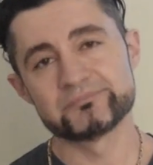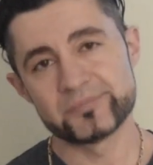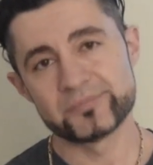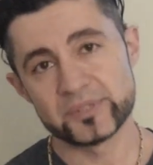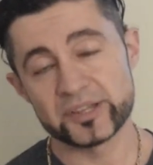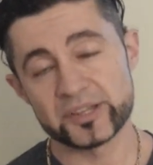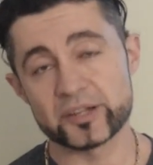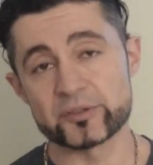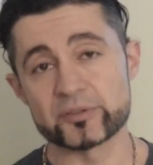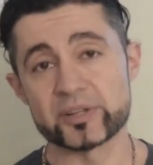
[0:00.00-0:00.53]

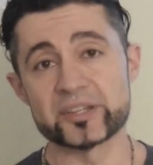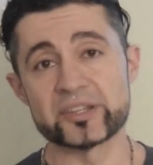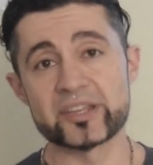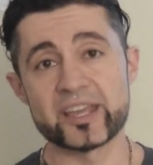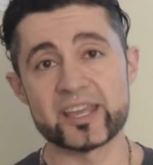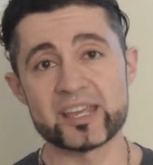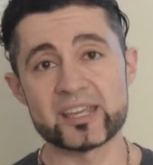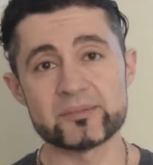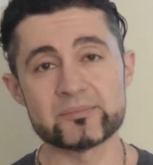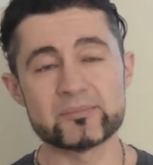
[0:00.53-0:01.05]
It's a great
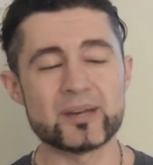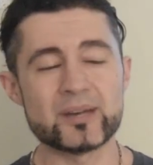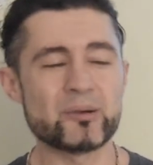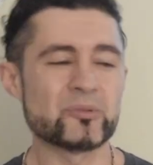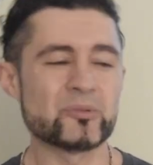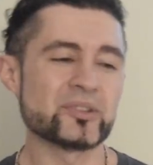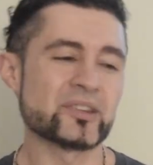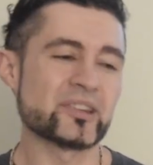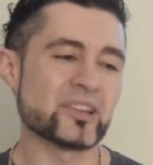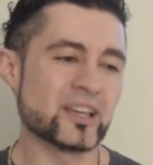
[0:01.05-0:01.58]
game. I
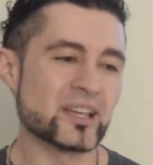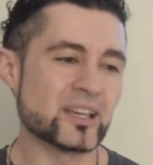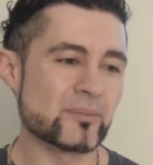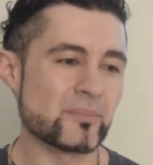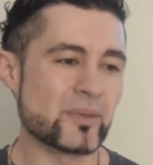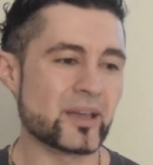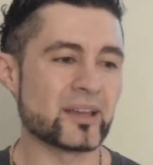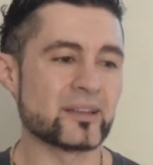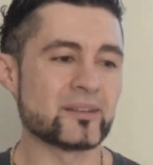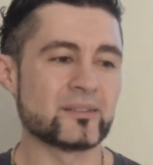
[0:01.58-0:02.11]
wouldn't say,
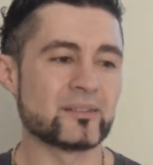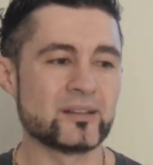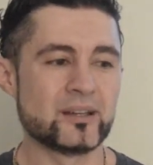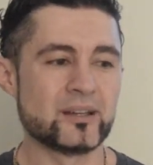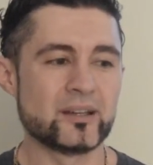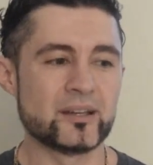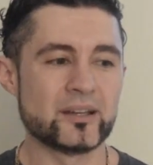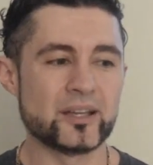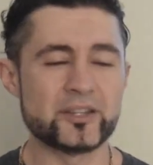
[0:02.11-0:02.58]
man,